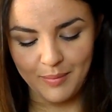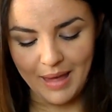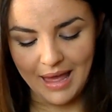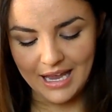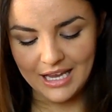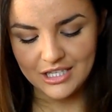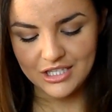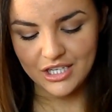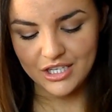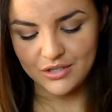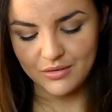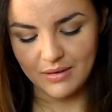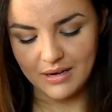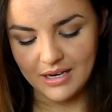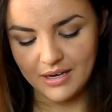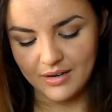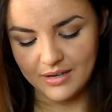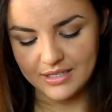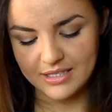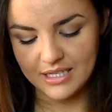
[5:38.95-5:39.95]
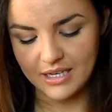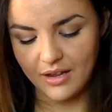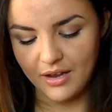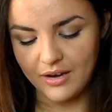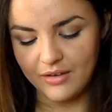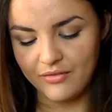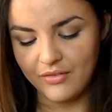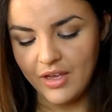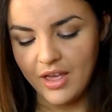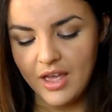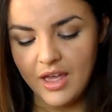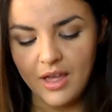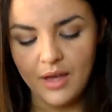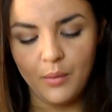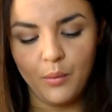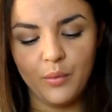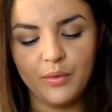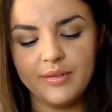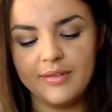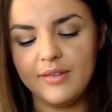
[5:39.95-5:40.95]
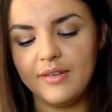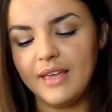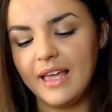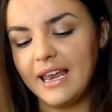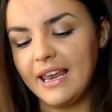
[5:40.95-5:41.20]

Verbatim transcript: The packaging is really nice. It kind of, once